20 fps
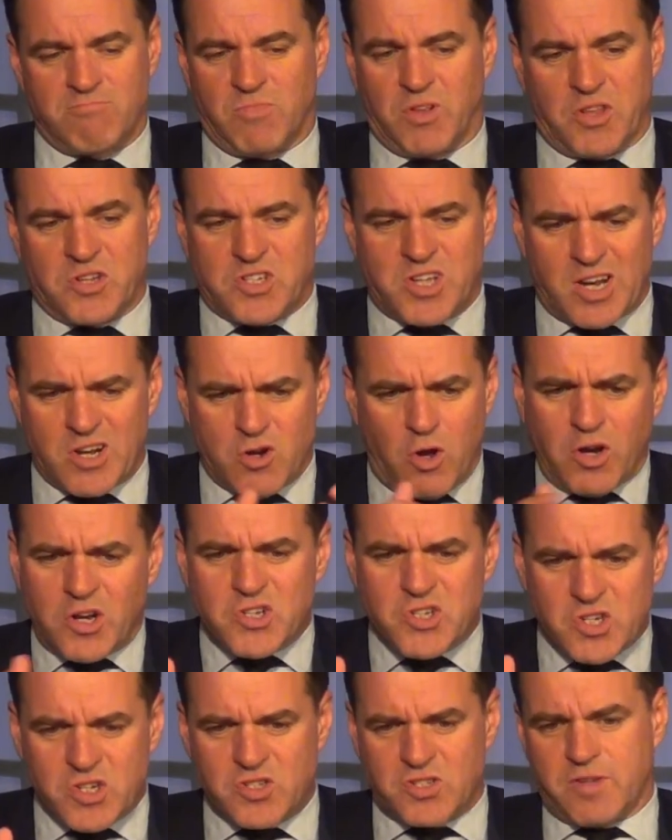Well, the
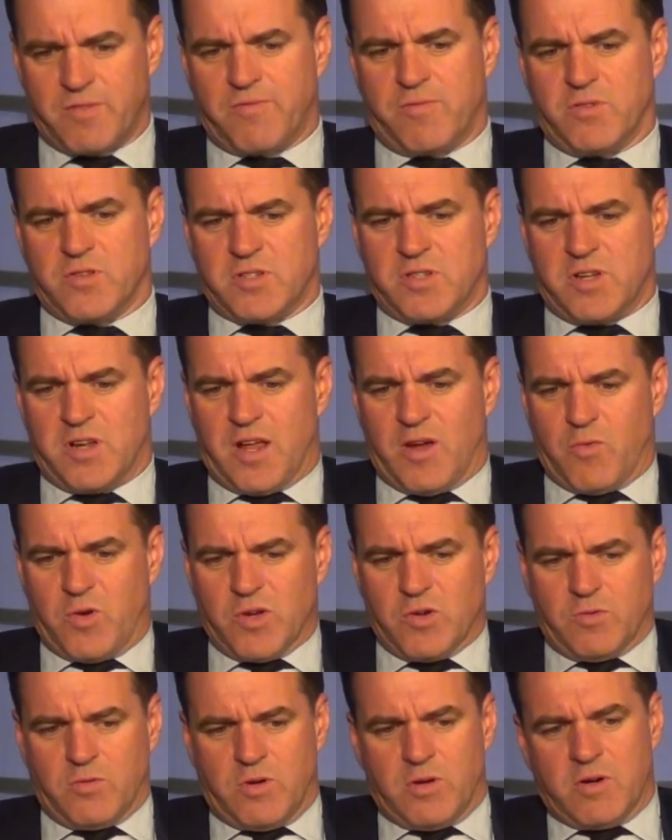technology is different today.
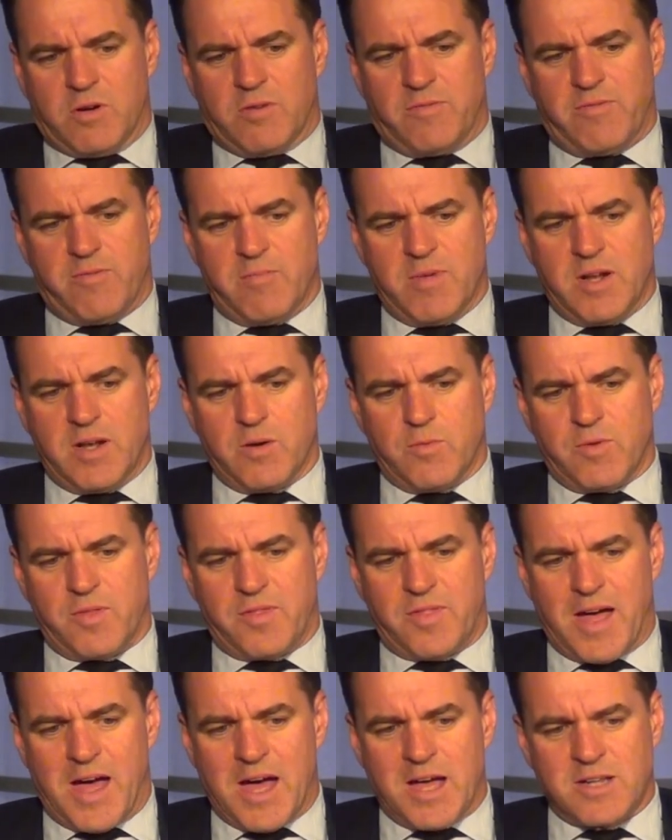We all are familiar
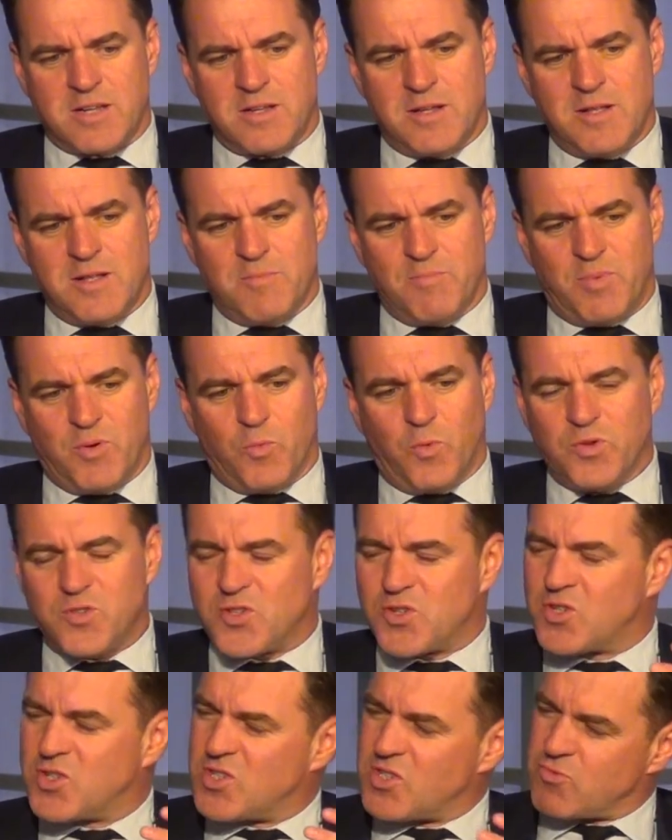with that. But
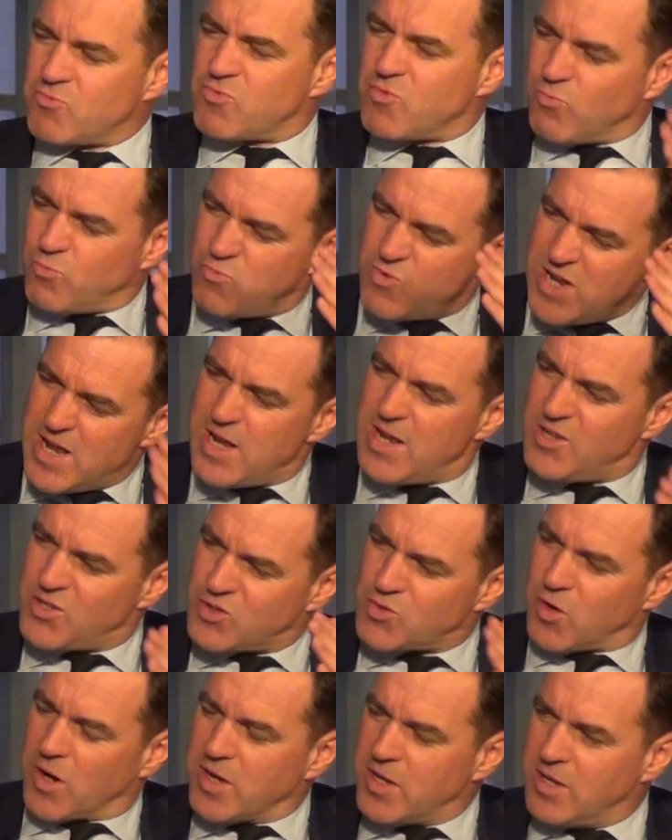what's really
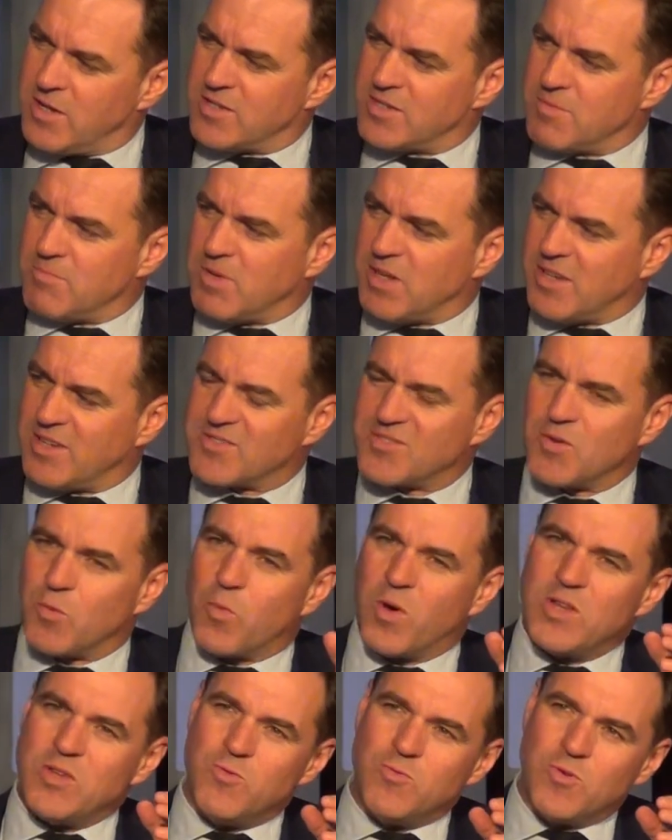striking to me is that
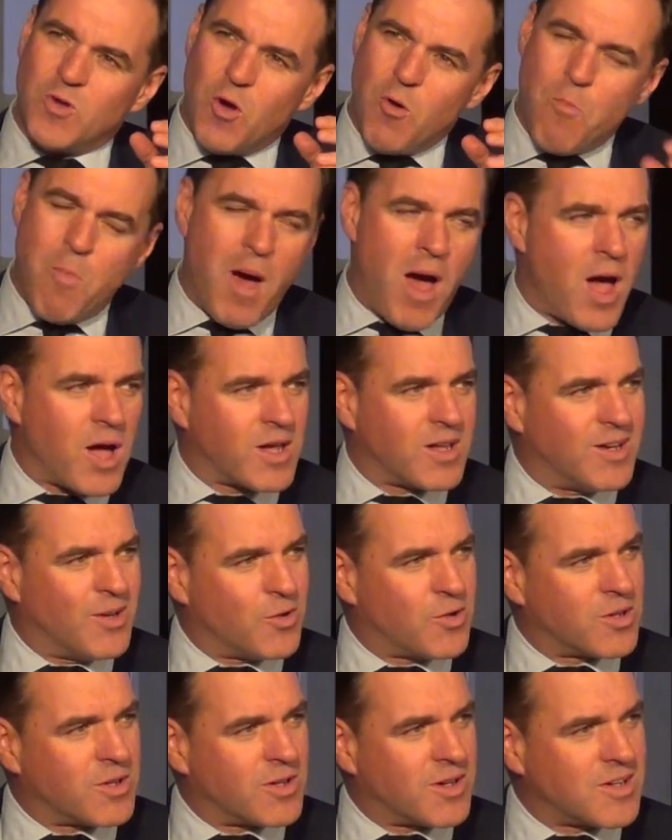when you go back and
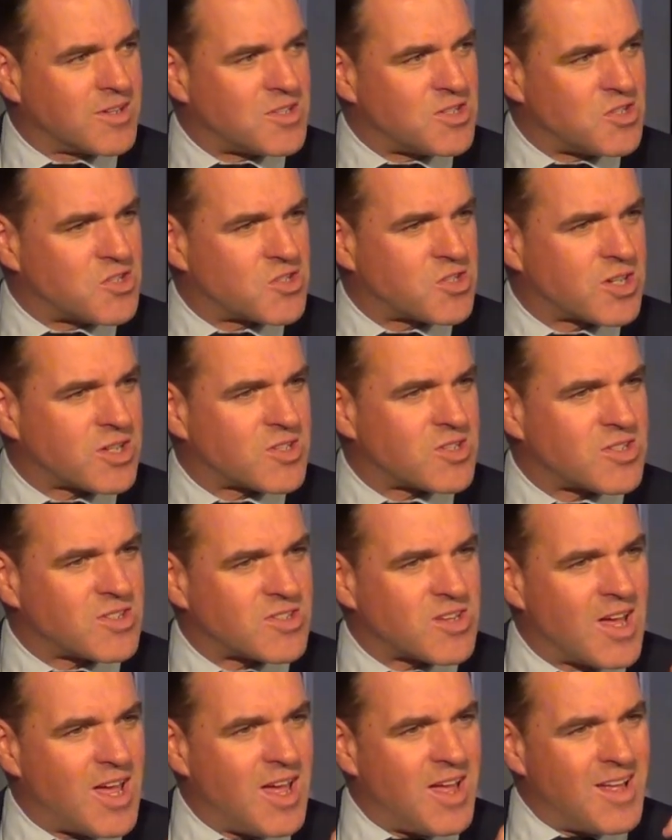look at the
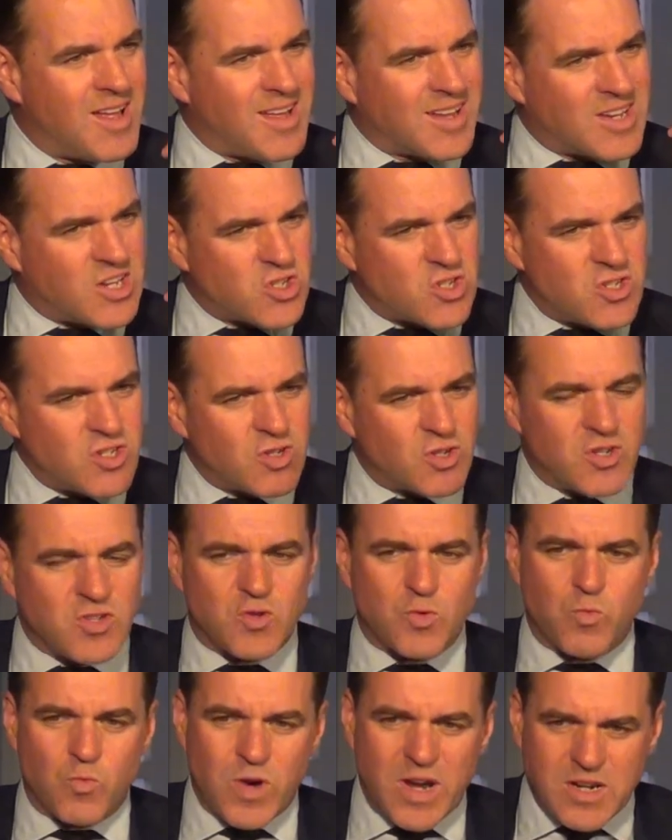1960s, Kissinger
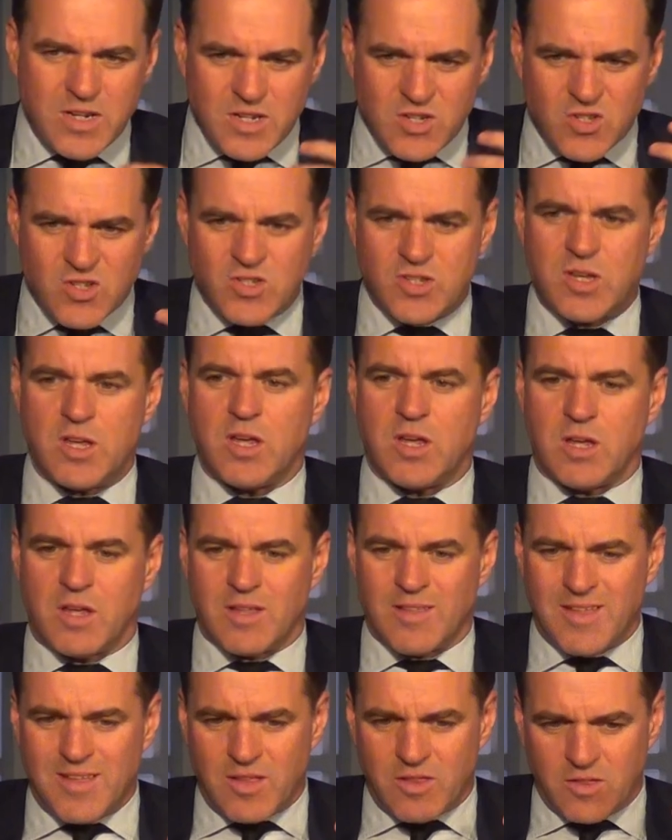is already
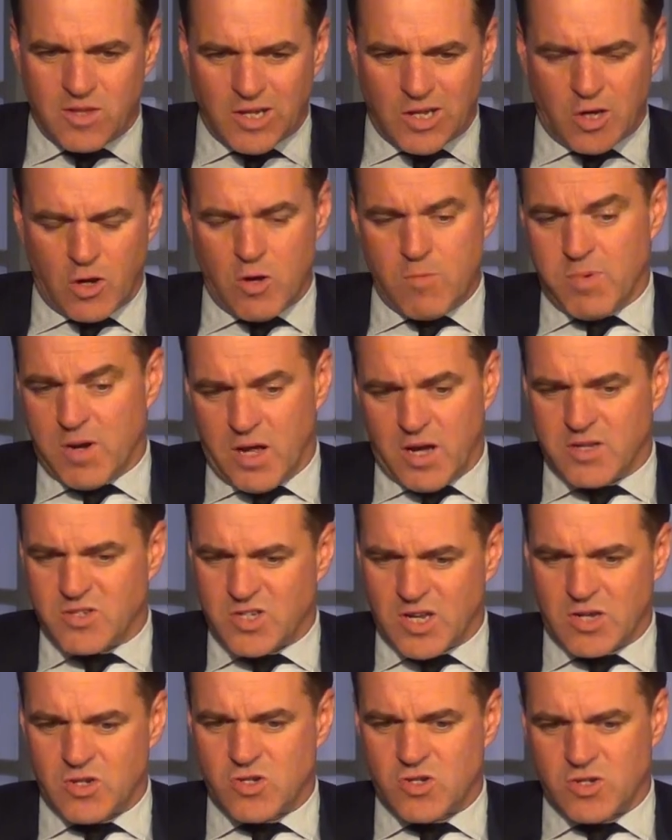seeing that
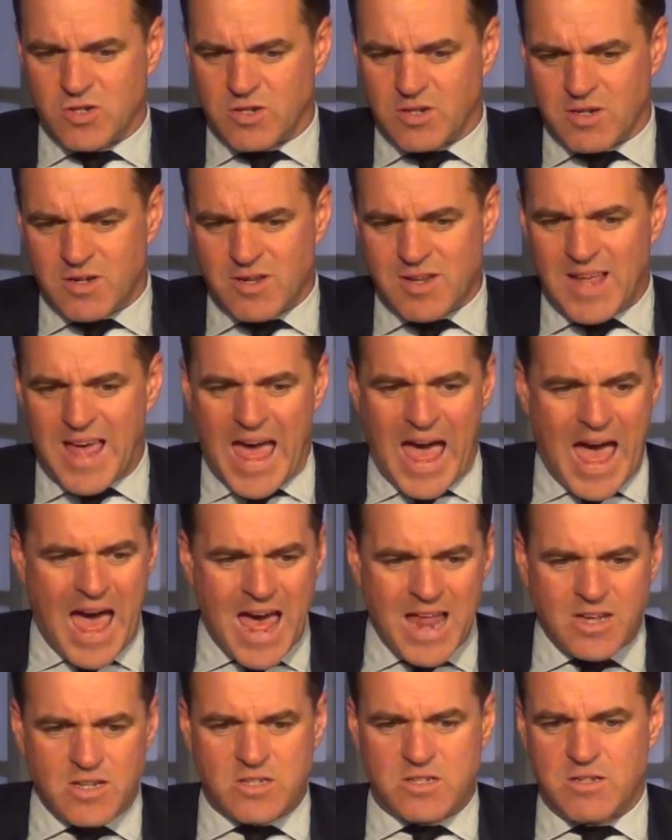globalization
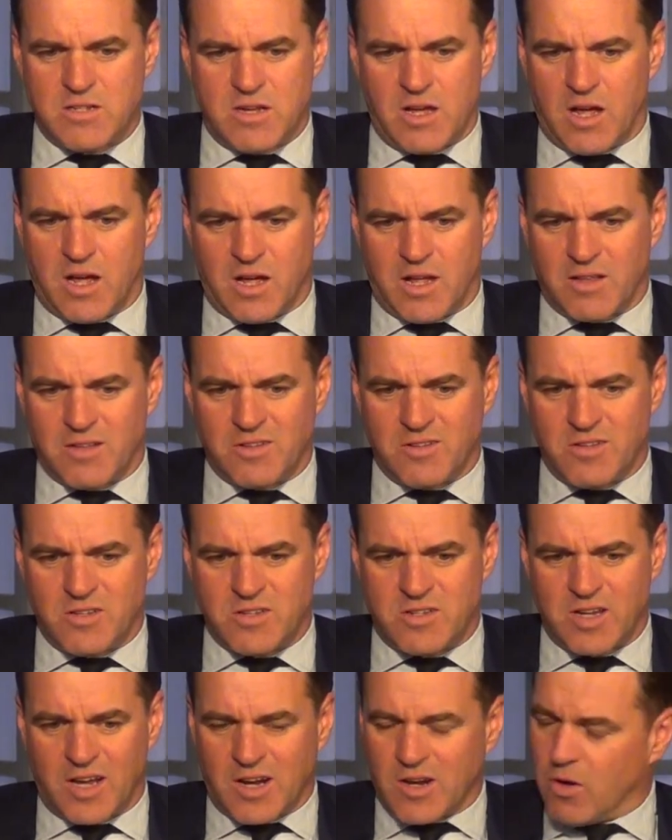and uh,
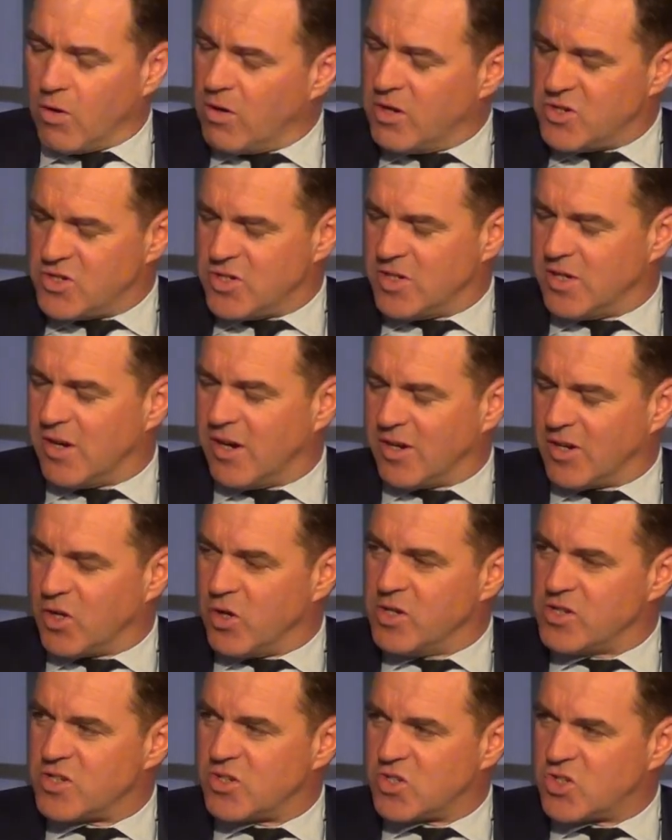technology are
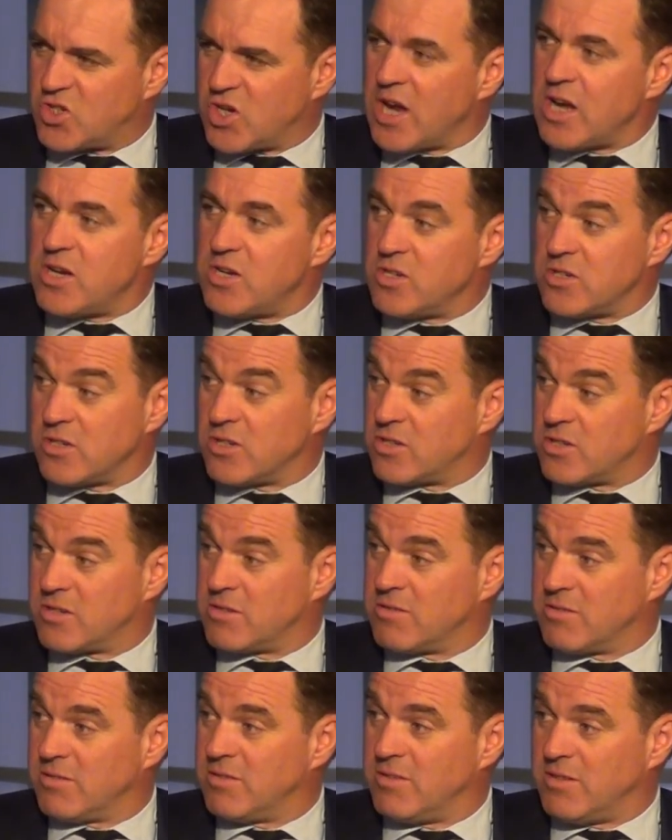going to
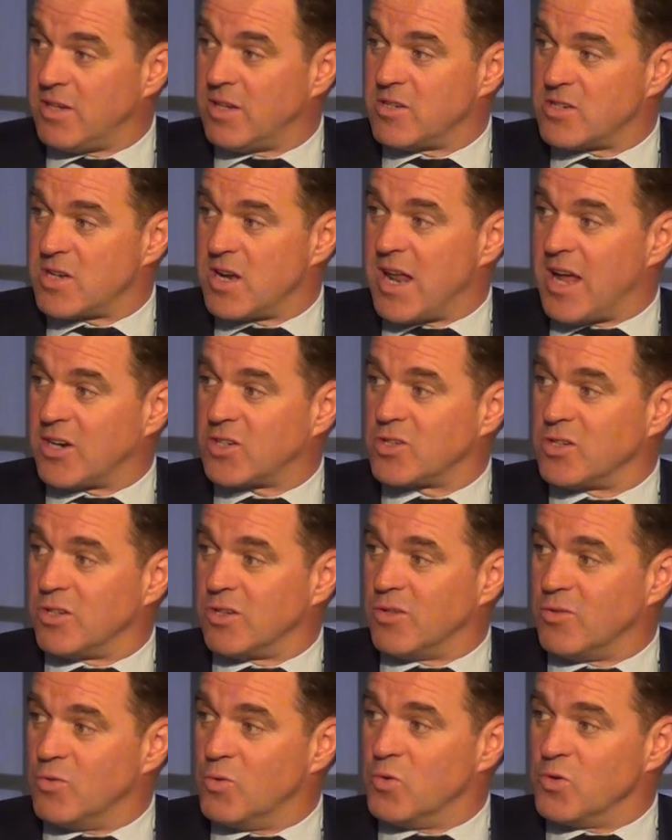change the
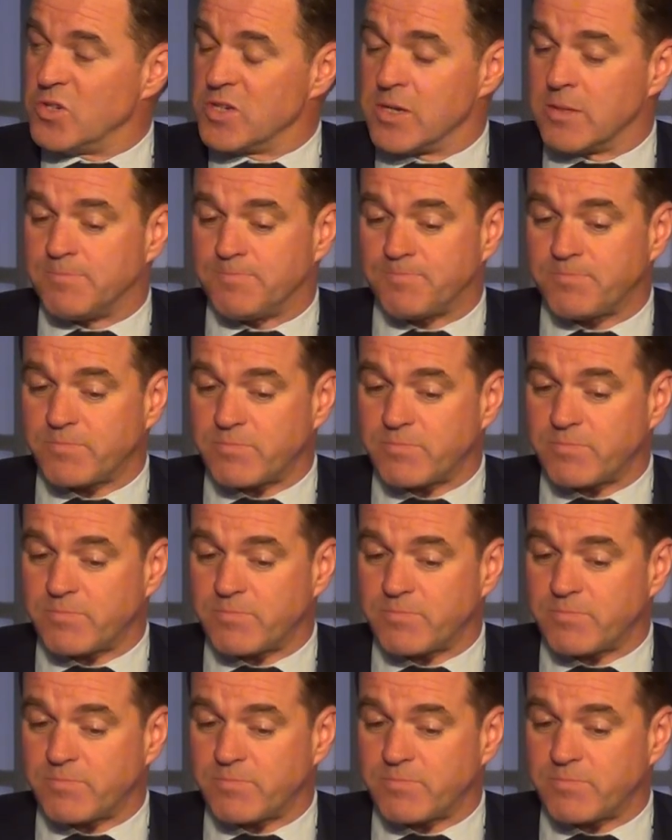international order.